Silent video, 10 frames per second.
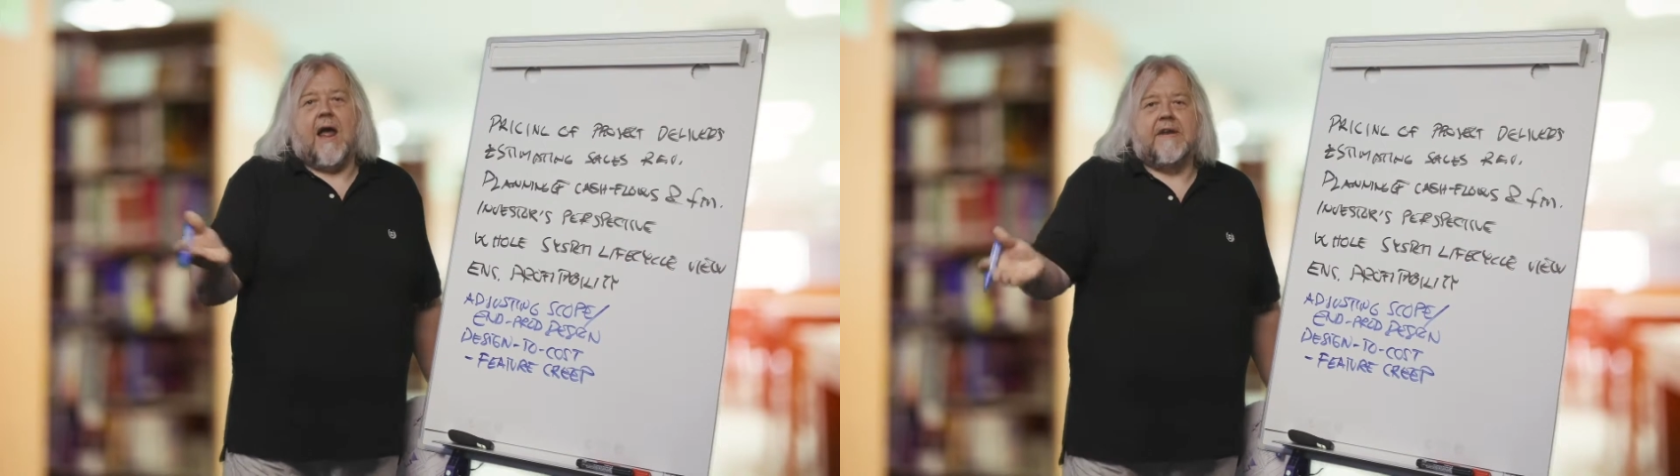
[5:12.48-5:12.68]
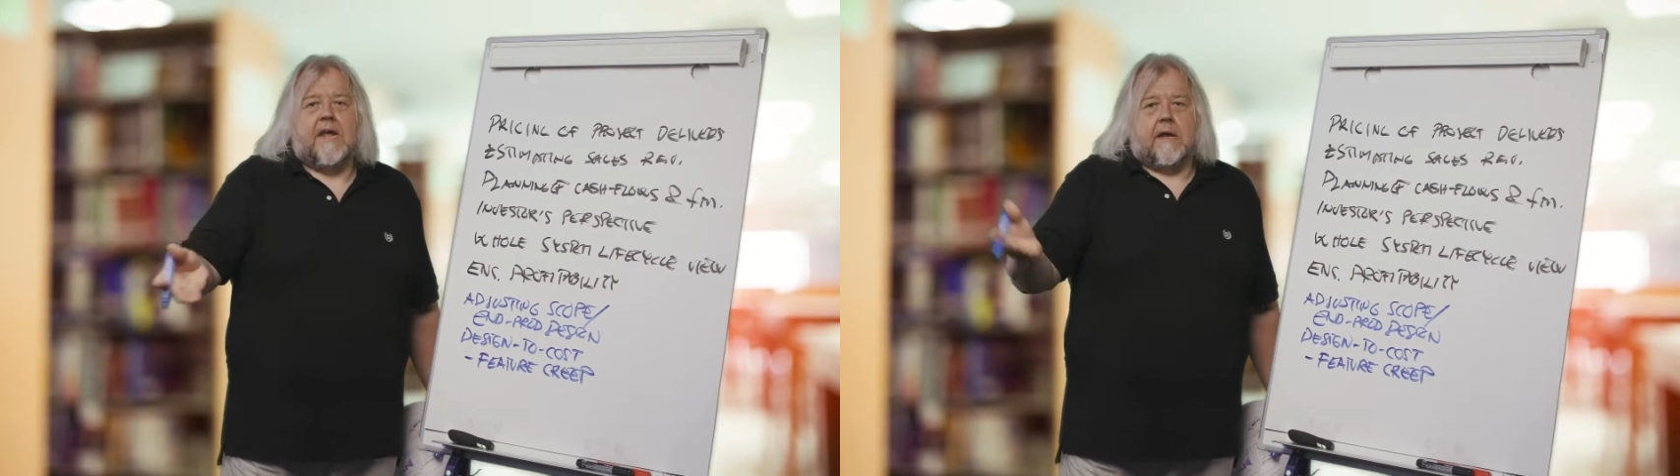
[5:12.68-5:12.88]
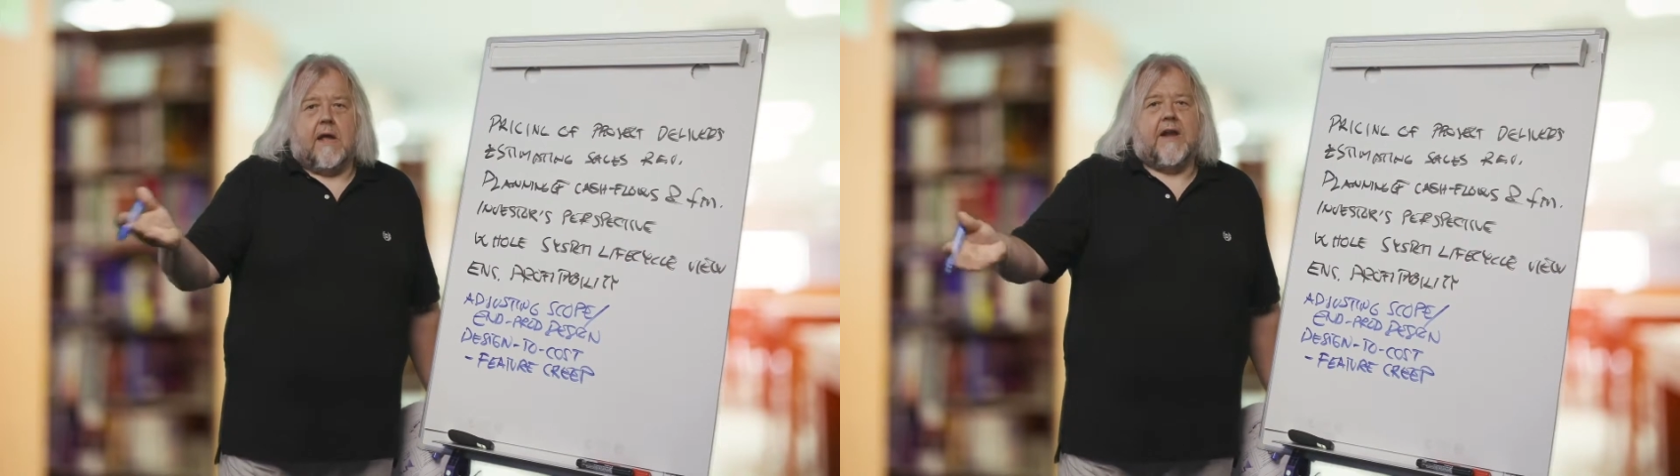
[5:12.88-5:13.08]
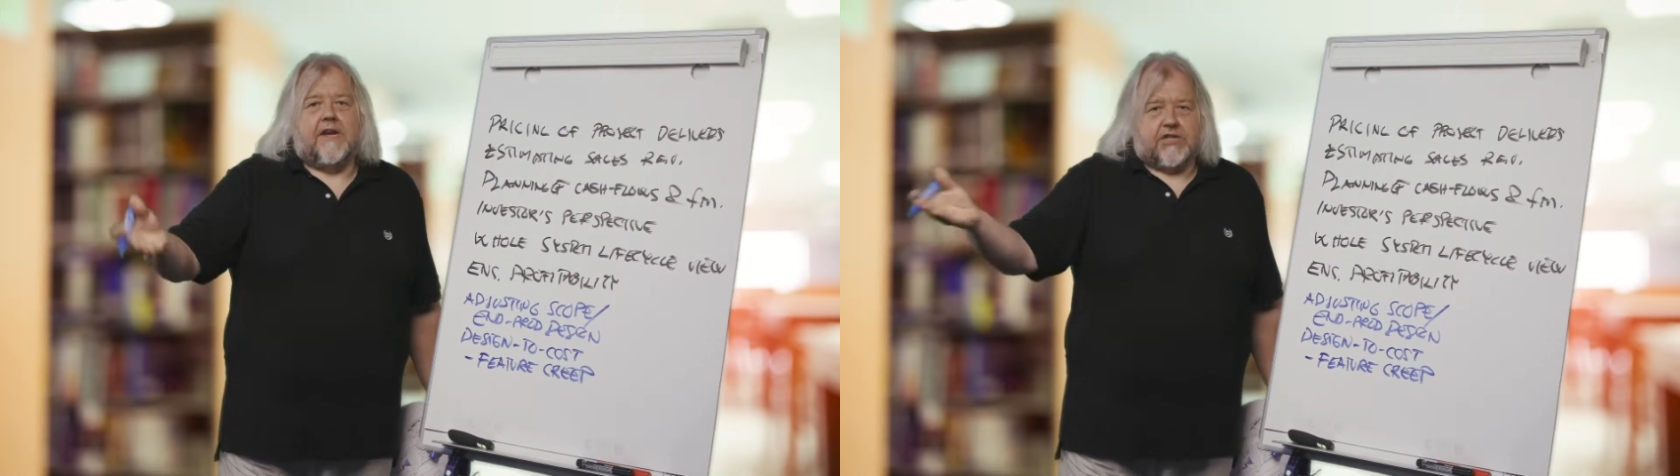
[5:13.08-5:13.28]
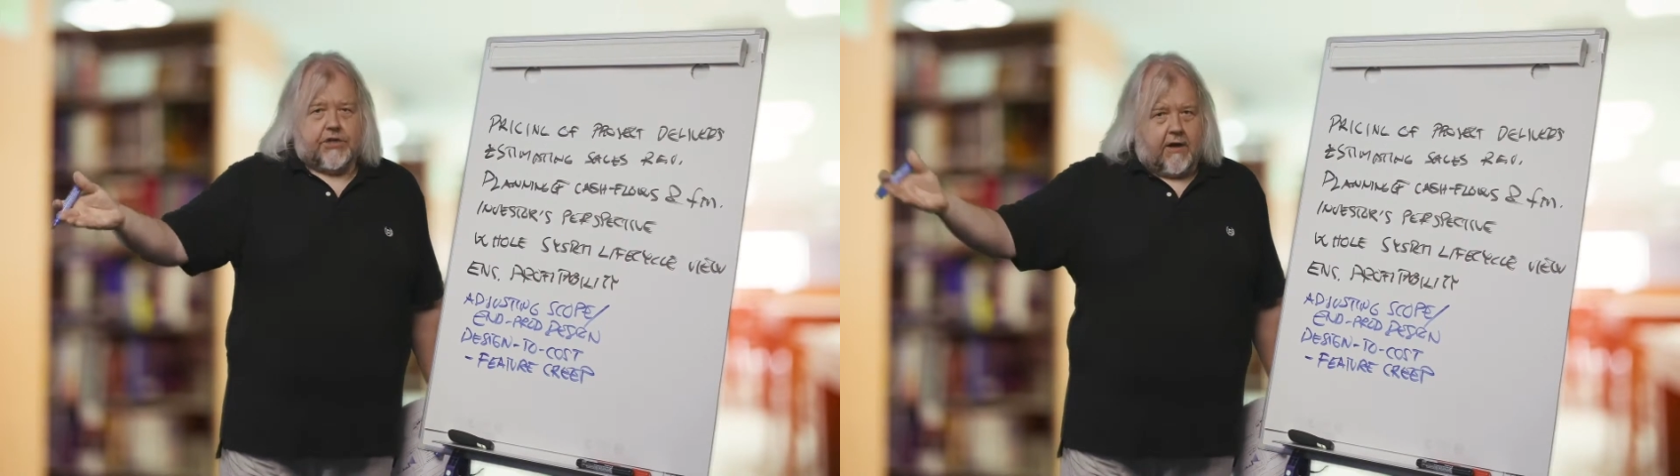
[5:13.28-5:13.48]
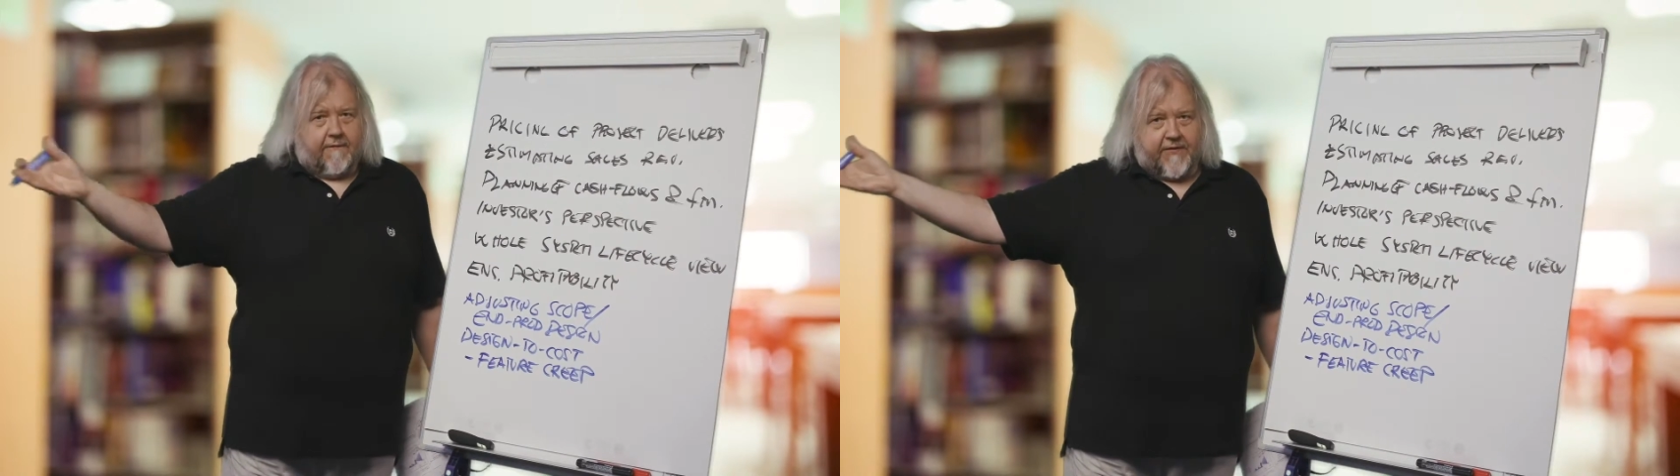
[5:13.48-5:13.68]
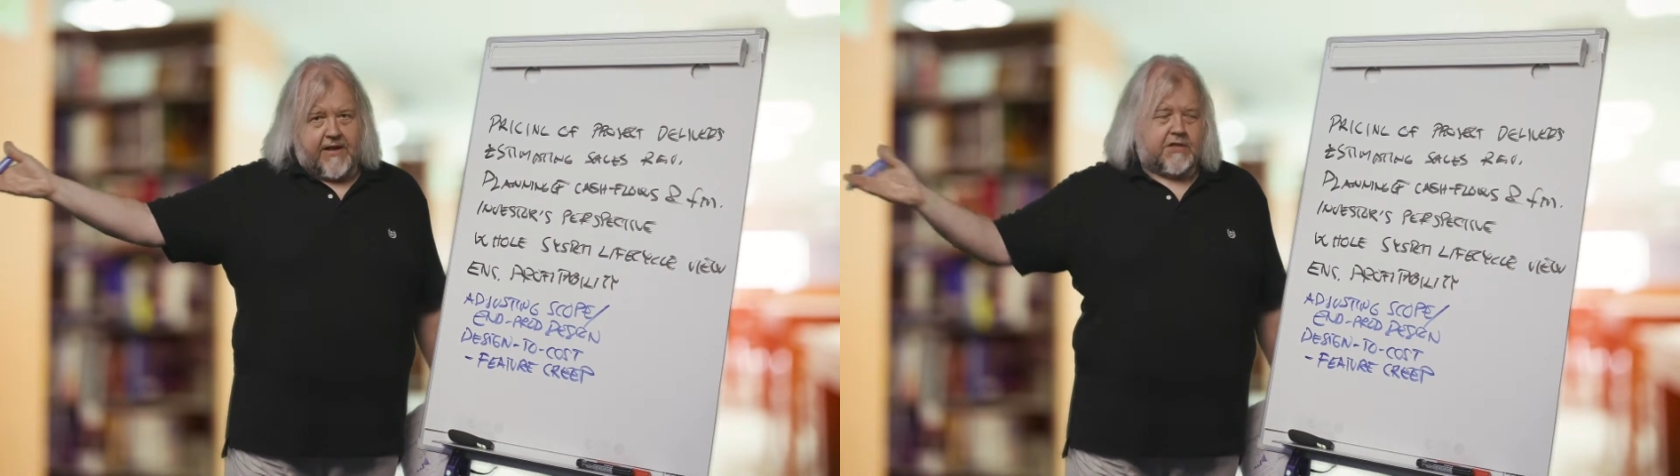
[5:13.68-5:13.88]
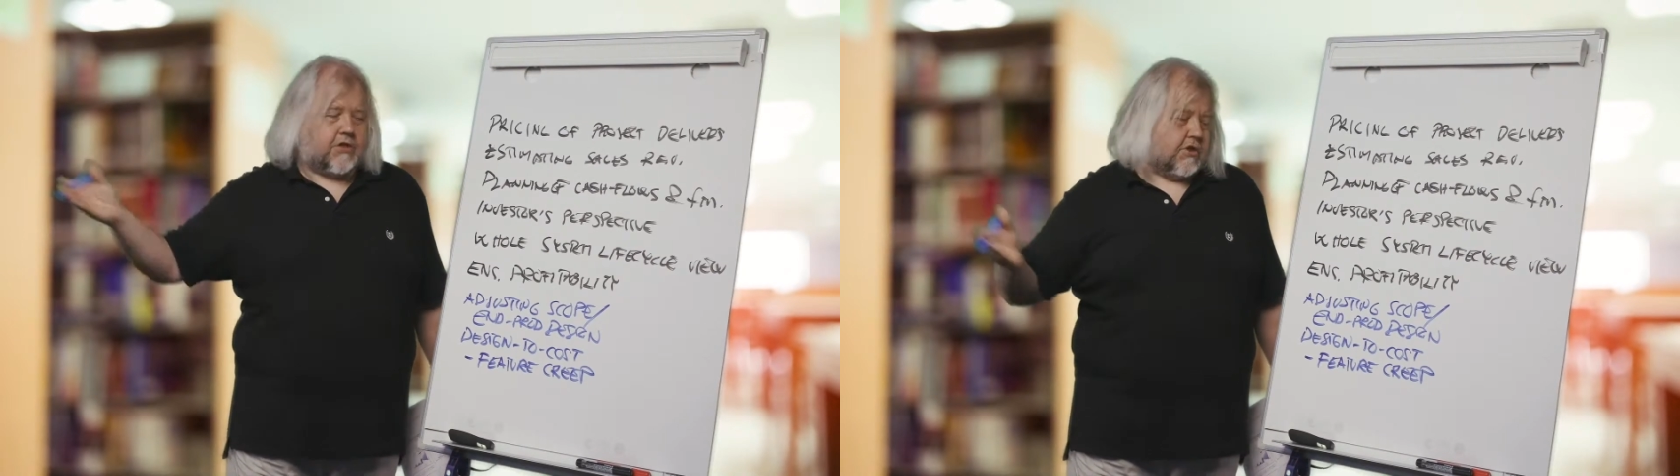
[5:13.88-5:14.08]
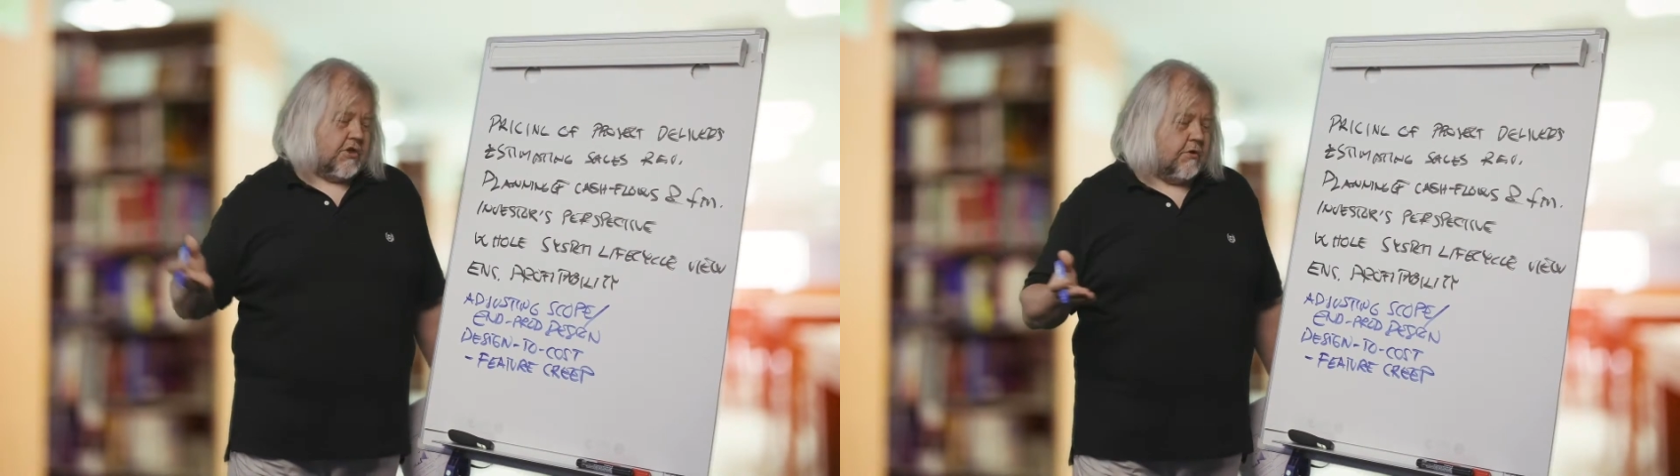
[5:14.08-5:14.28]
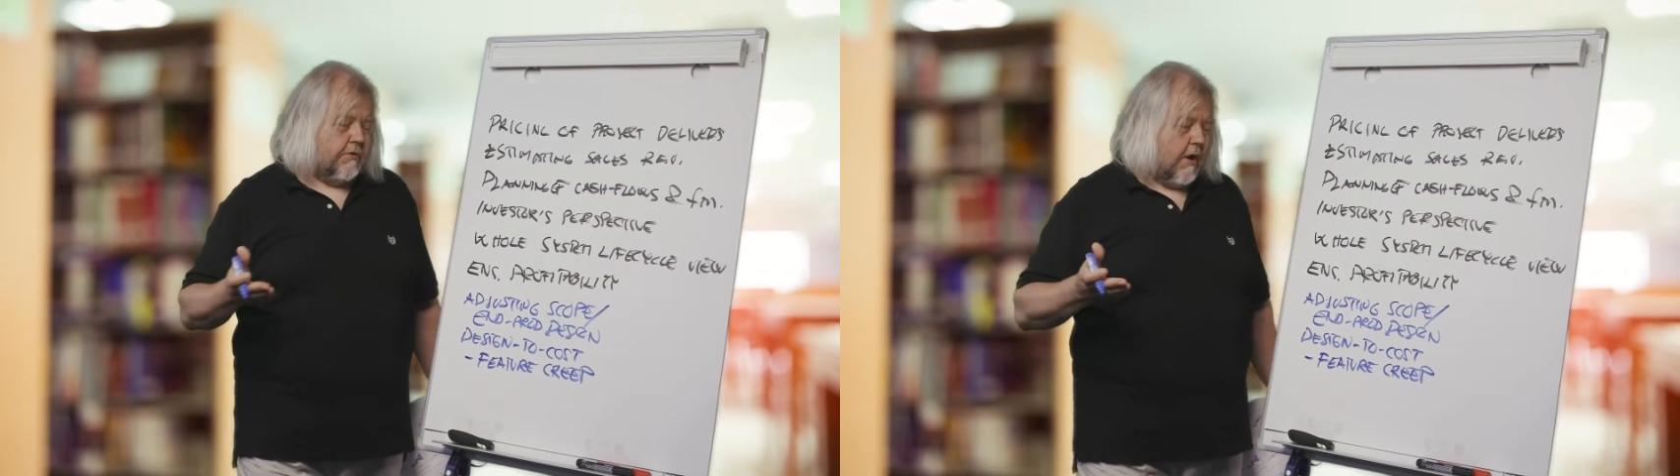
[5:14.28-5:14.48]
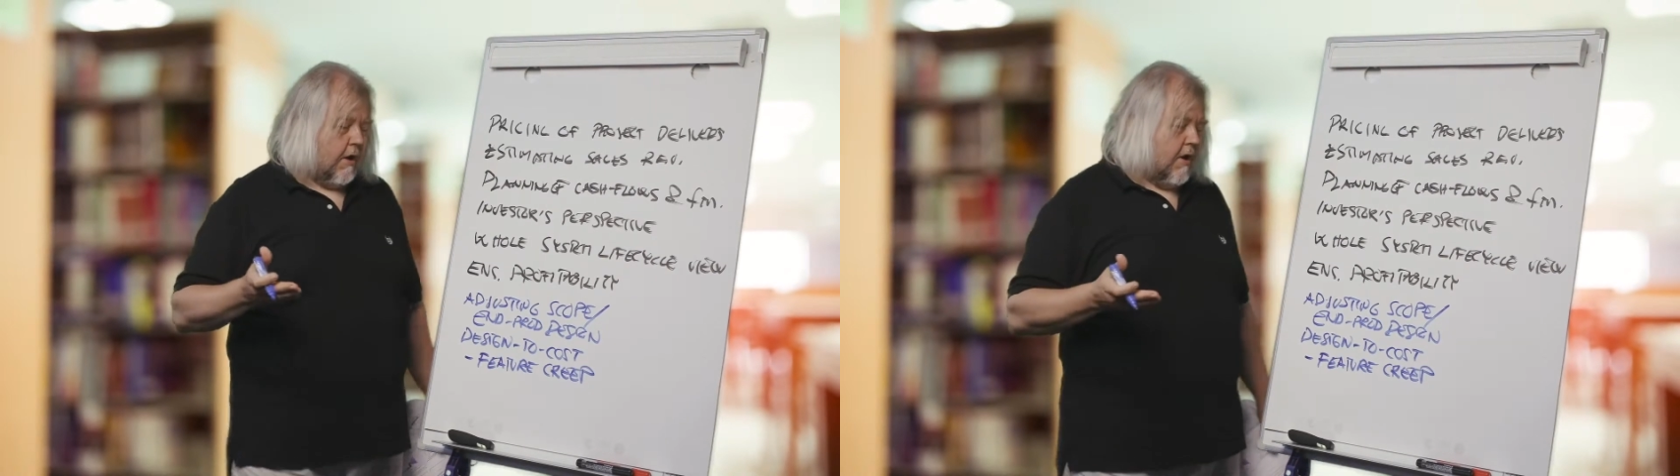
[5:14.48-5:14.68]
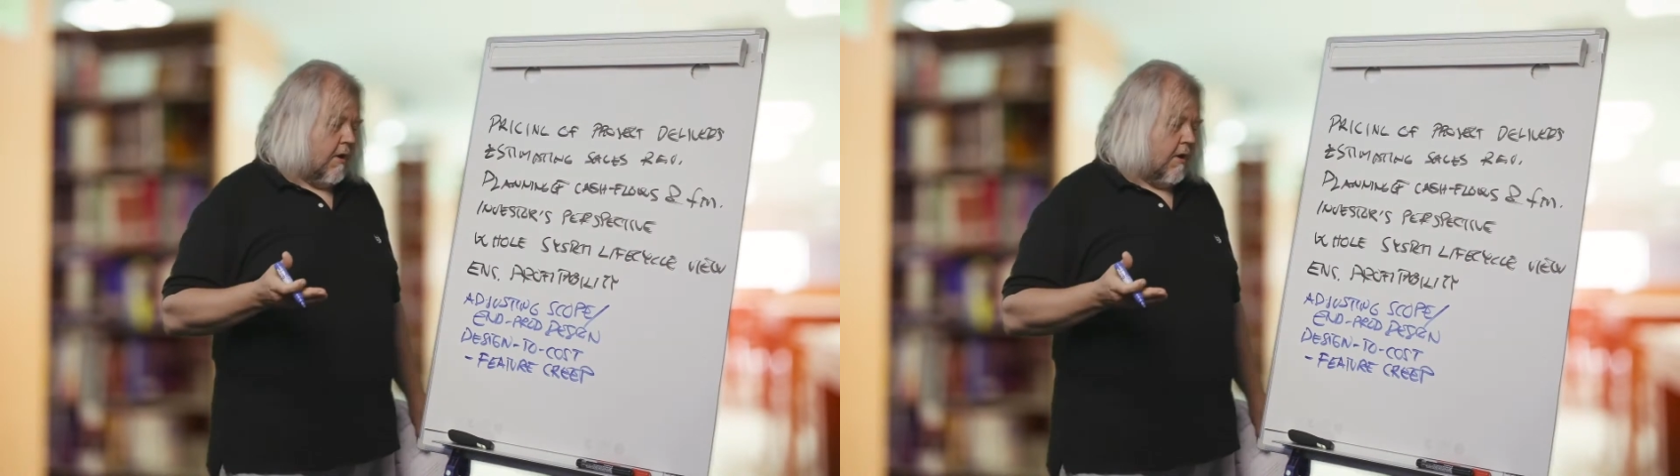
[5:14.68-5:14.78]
adding additional features to the